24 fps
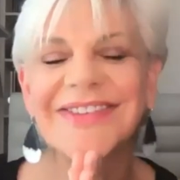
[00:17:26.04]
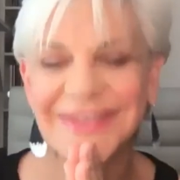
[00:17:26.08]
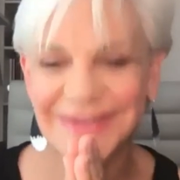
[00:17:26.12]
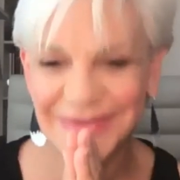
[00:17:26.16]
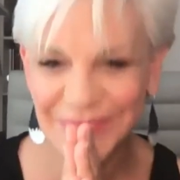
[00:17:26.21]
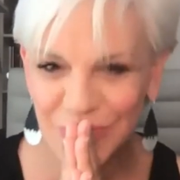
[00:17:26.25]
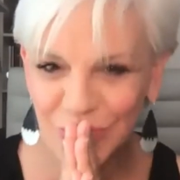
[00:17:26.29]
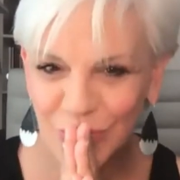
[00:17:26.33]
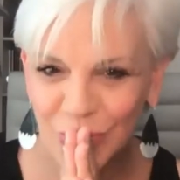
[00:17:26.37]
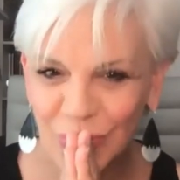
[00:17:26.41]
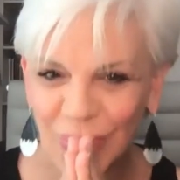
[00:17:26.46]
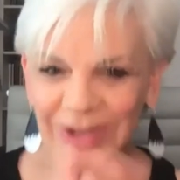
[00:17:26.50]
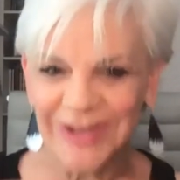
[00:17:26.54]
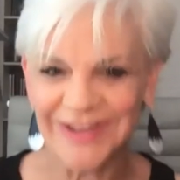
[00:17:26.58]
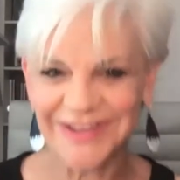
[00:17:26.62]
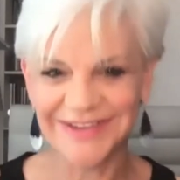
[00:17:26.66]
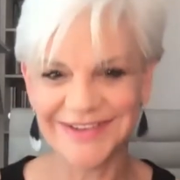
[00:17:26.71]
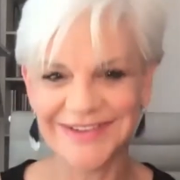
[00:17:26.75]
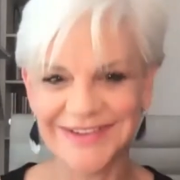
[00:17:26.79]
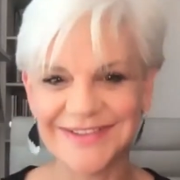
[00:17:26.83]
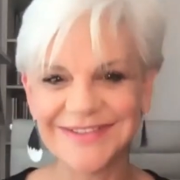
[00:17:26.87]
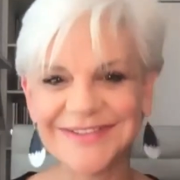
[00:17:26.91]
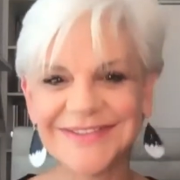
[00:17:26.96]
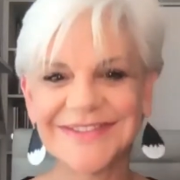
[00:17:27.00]
being our
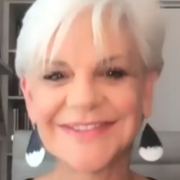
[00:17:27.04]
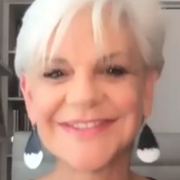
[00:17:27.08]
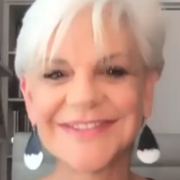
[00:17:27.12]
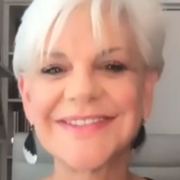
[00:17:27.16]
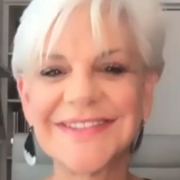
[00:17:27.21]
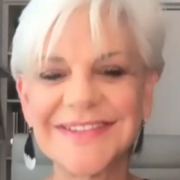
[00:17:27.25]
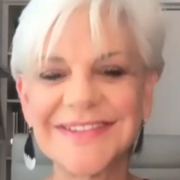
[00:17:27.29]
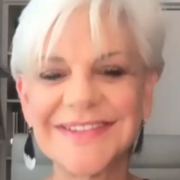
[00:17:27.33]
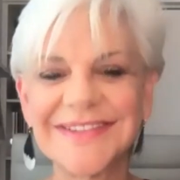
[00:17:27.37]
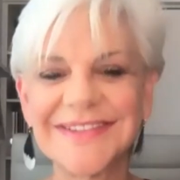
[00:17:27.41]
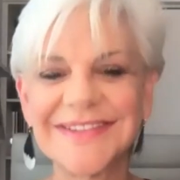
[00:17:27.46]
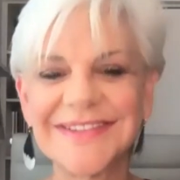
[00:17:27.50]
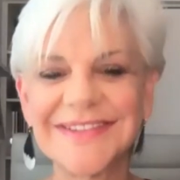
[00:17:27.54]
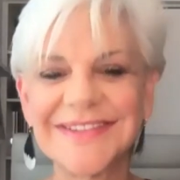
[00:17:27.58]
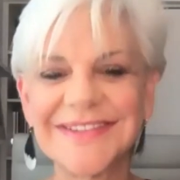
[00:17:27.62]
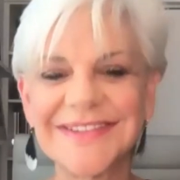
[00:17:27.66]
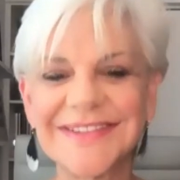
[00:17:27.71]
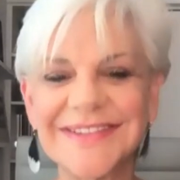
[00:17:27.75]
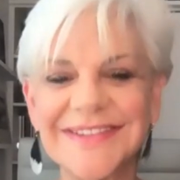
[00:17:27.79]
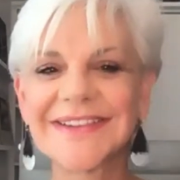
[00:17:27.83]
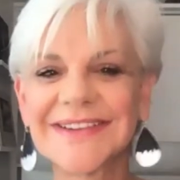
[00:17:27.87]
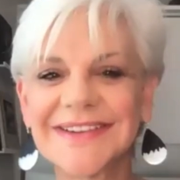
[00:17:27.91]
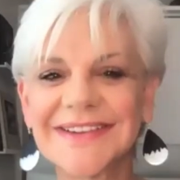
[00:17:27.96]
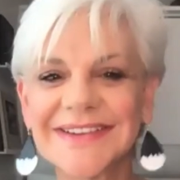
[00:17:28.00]
guest.
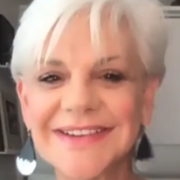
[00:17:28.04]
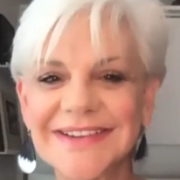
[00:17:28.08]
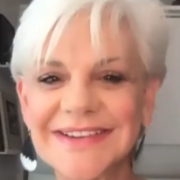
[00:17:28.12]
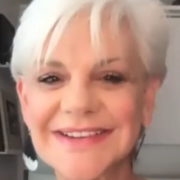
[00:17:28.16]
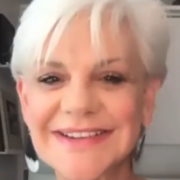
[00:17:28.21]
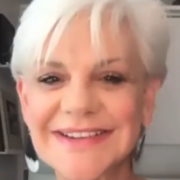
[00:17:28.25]
And thank